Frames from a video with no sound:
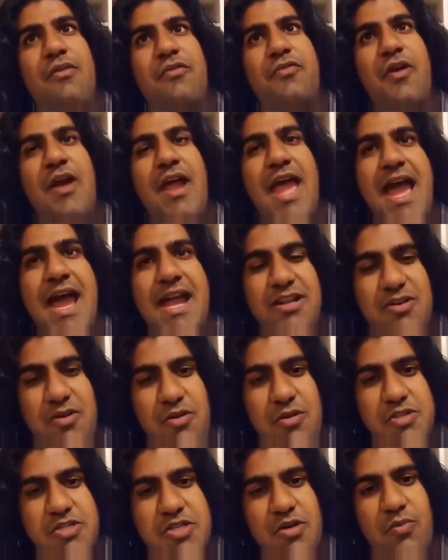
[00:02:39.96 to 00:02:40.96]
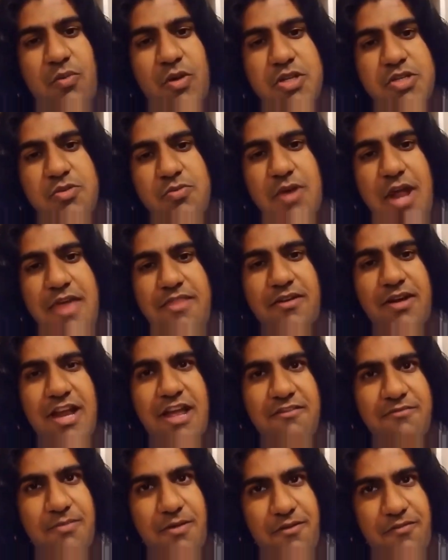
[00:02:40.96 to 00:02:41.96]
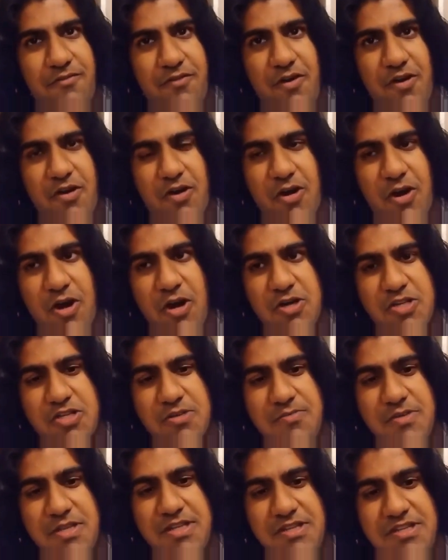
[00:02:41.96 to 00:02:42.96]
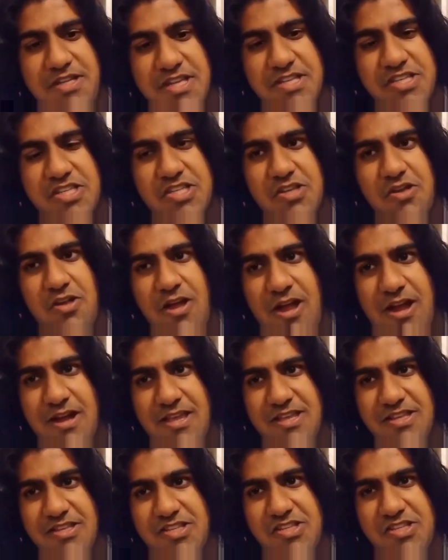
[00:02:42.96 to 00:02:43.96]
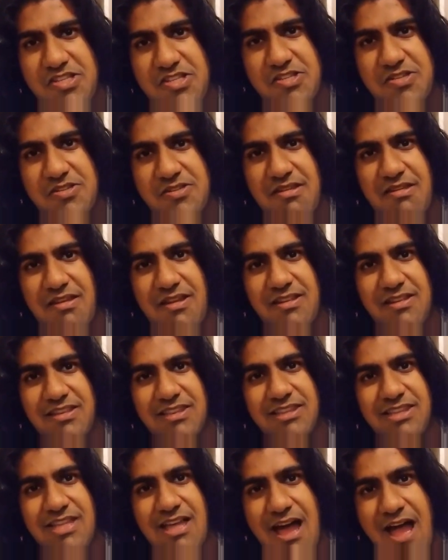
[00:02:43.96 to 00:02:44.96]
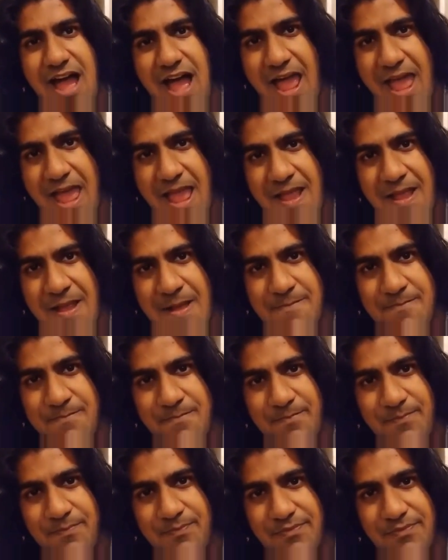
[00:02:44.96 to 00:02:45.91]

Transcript: for Ann Coulter, would you rather have preferred her to be dishonest and lie